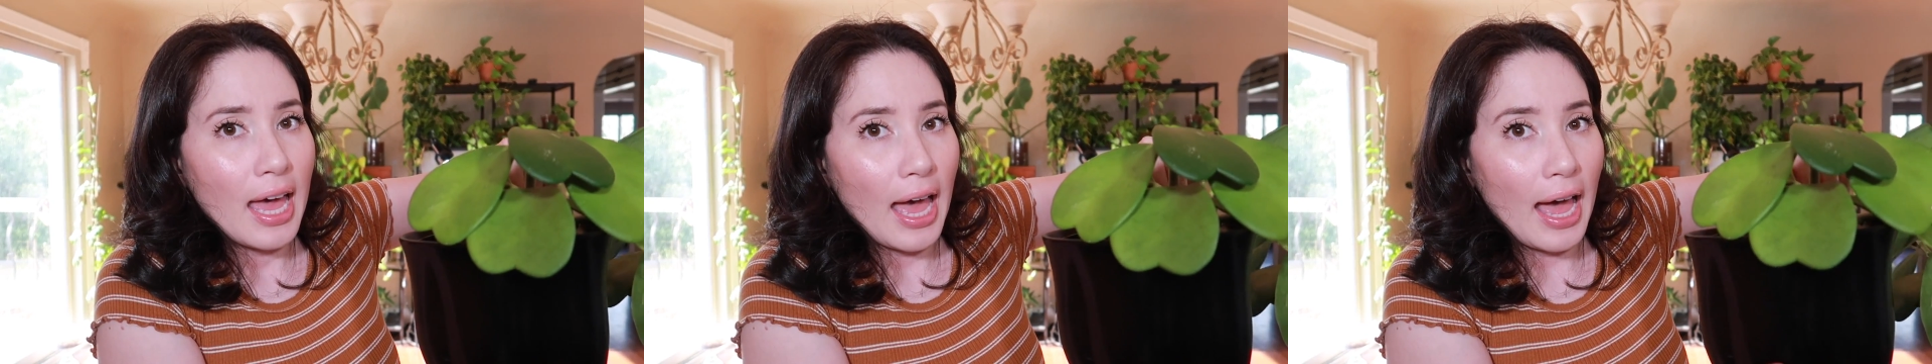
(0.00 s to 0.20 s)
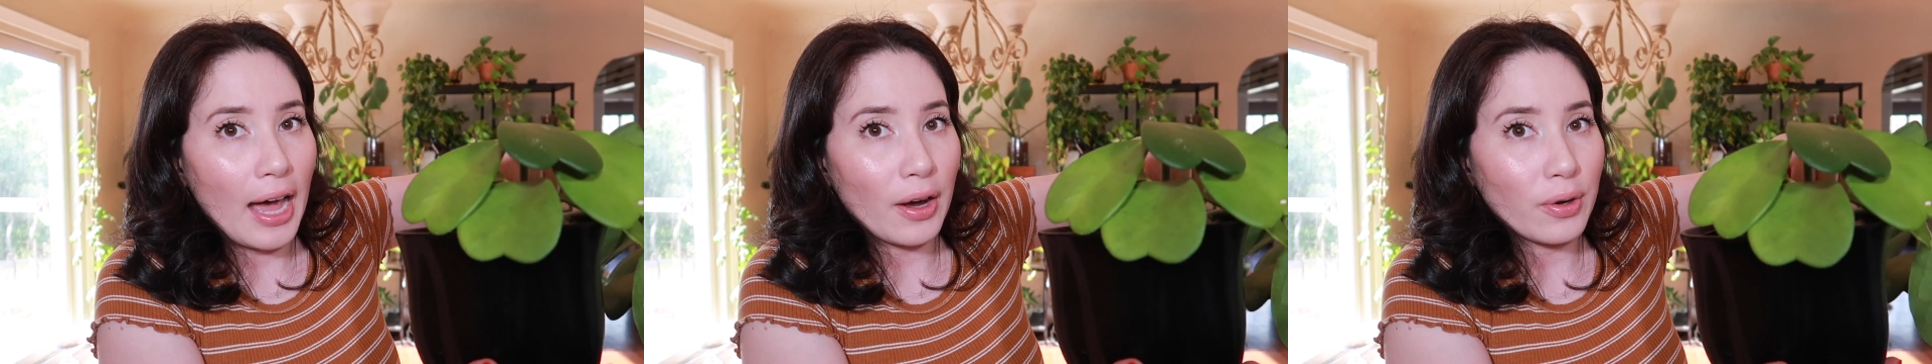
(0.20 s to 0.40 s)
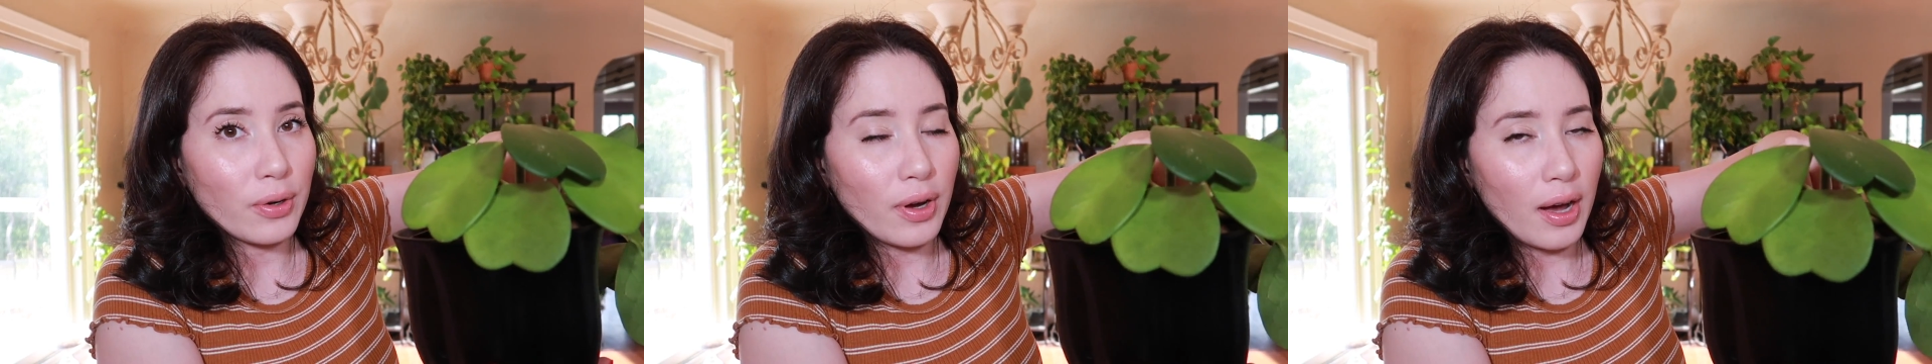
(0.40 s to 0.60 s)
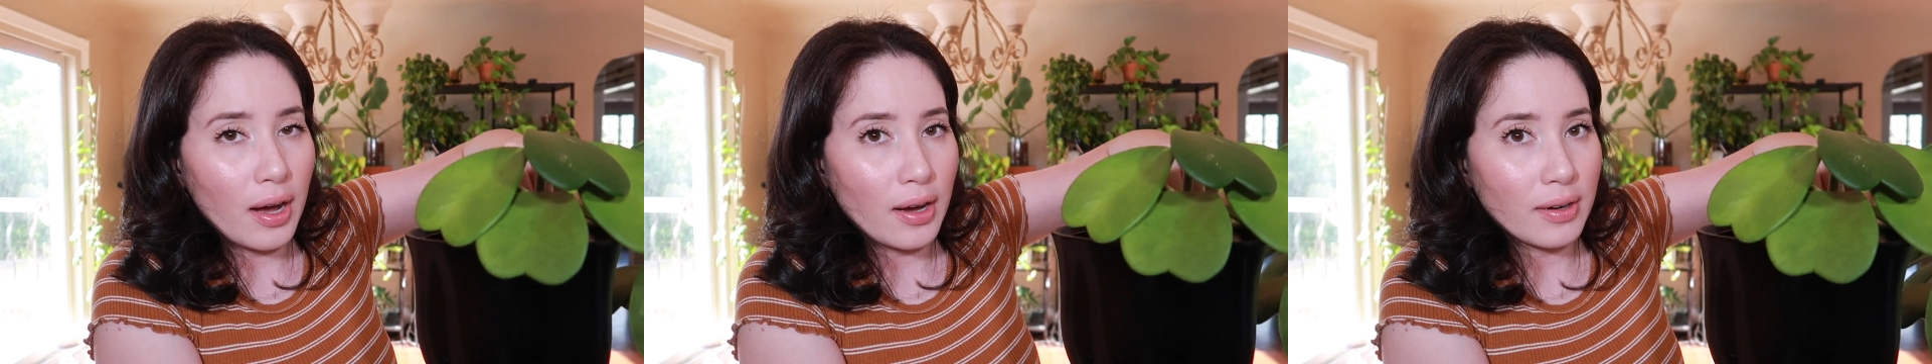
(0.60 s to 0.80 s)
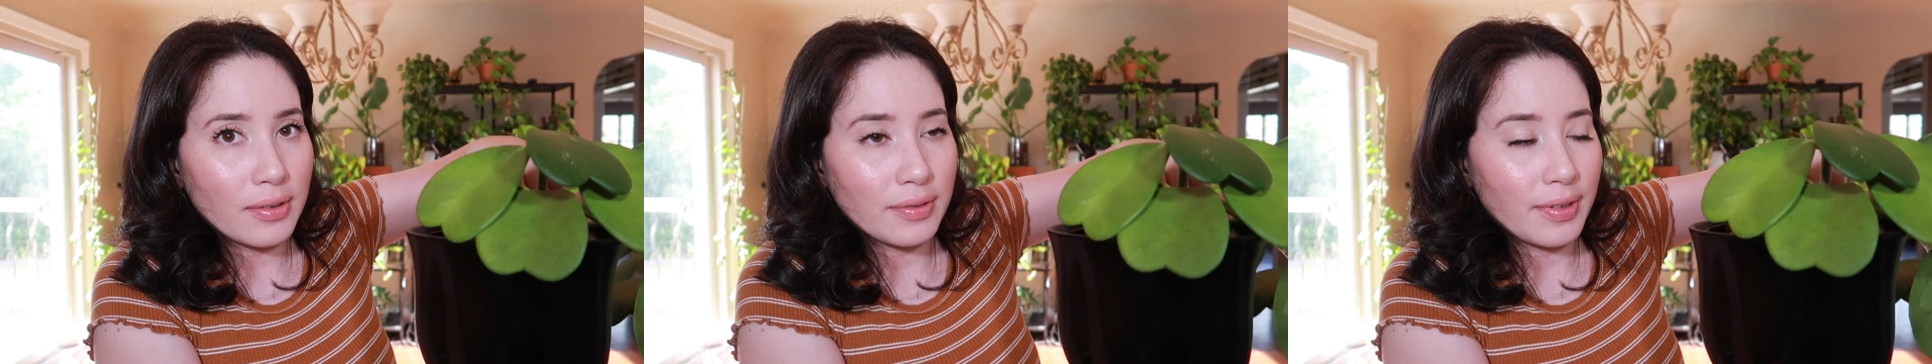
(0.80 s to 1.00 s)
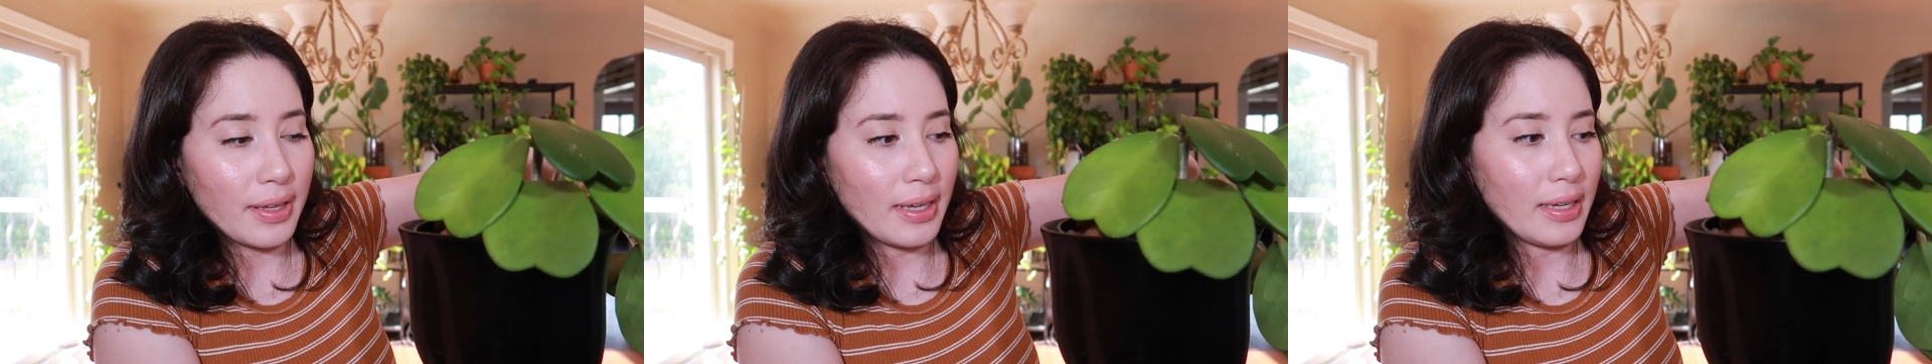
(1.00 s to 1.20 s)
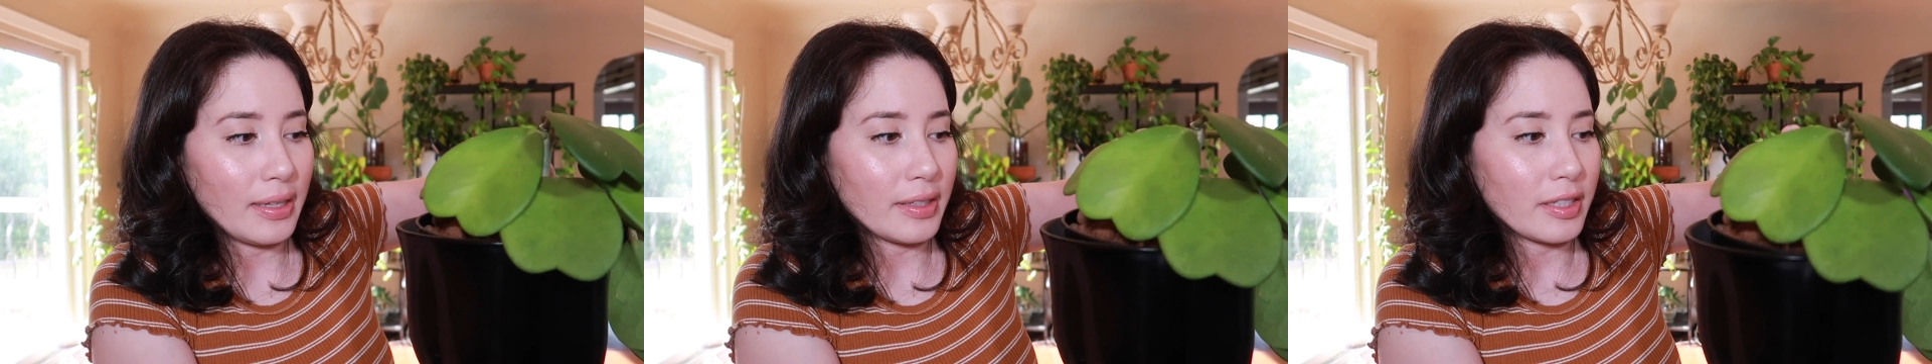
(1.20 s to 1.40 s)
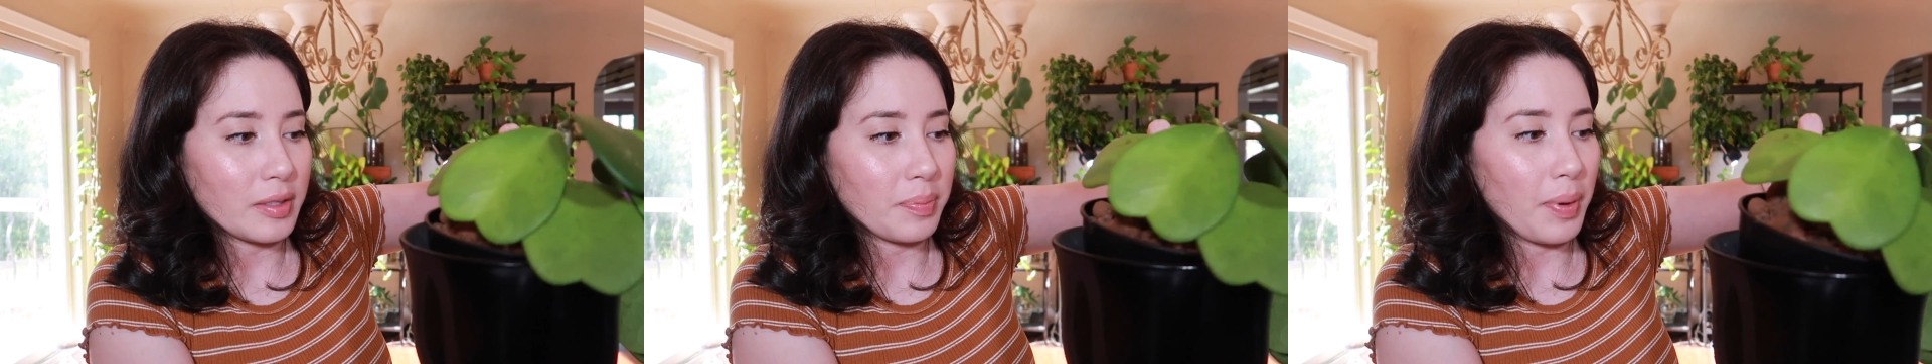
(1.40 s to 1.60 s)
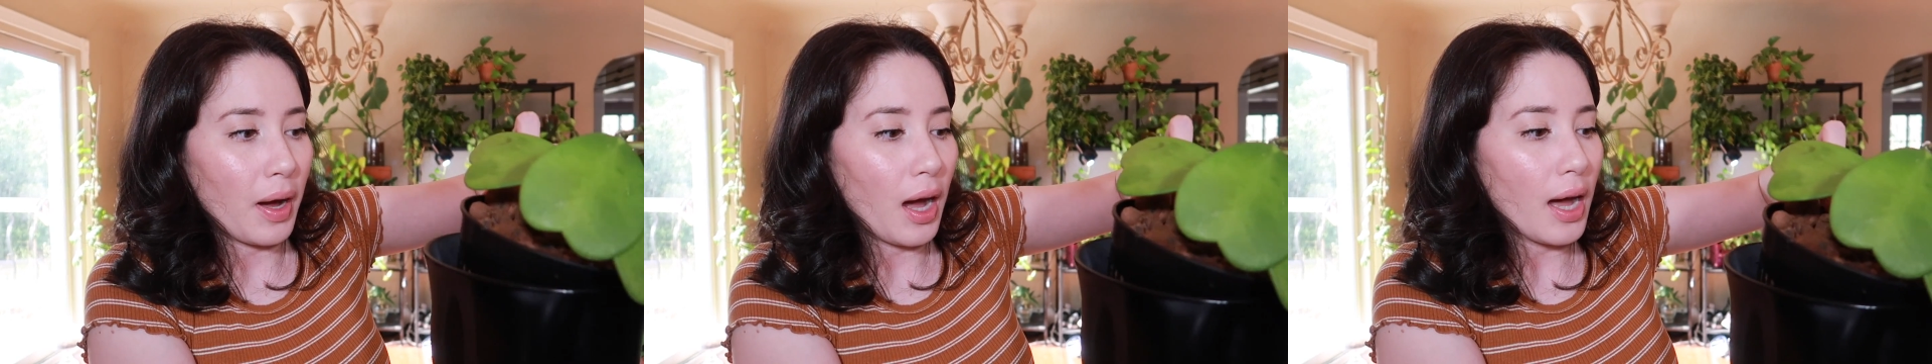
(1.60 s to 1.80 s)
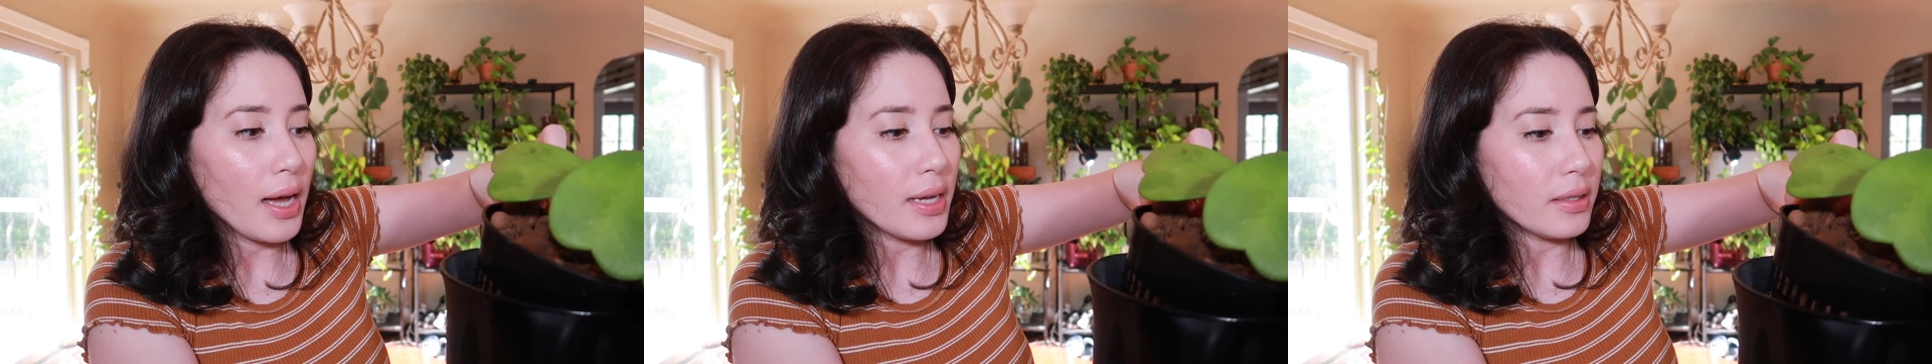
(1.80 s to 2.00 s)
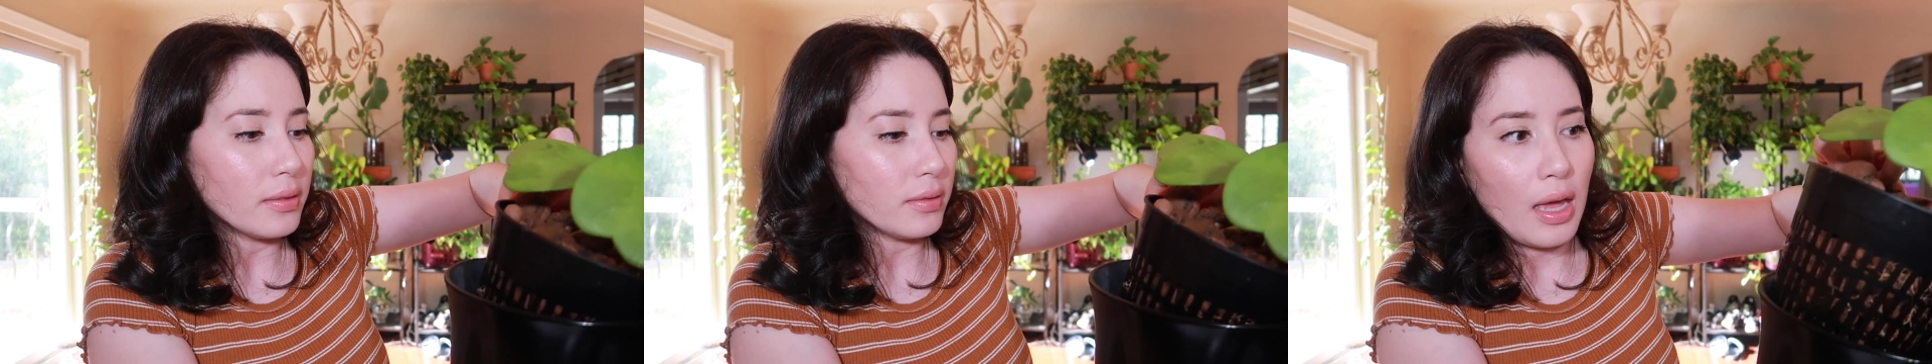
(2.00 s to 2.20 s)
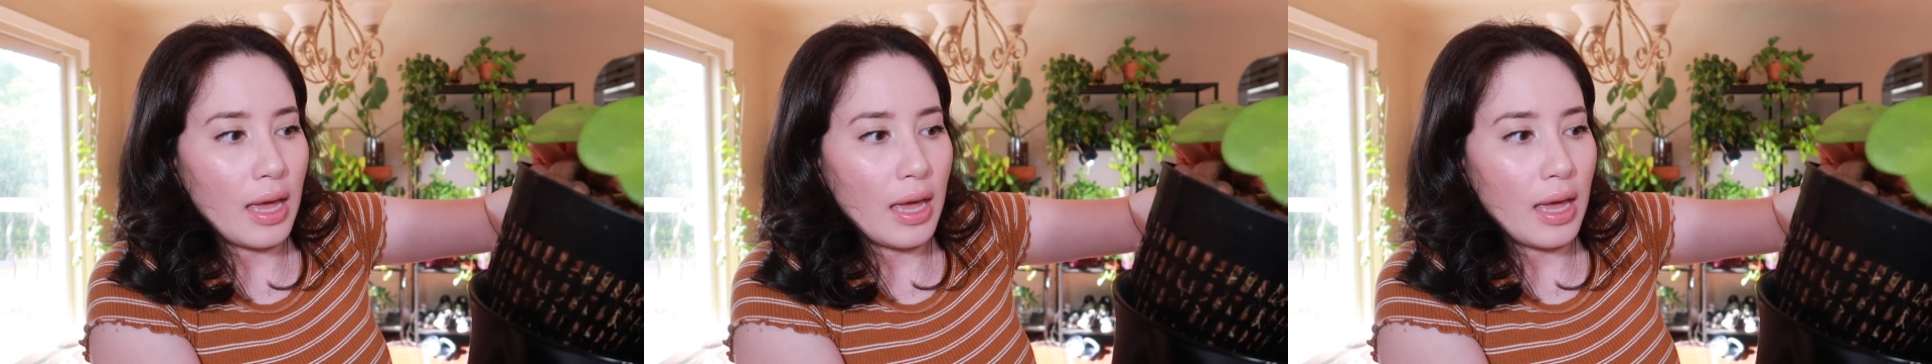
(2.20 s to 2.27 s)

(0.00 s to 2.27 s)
out of its pot,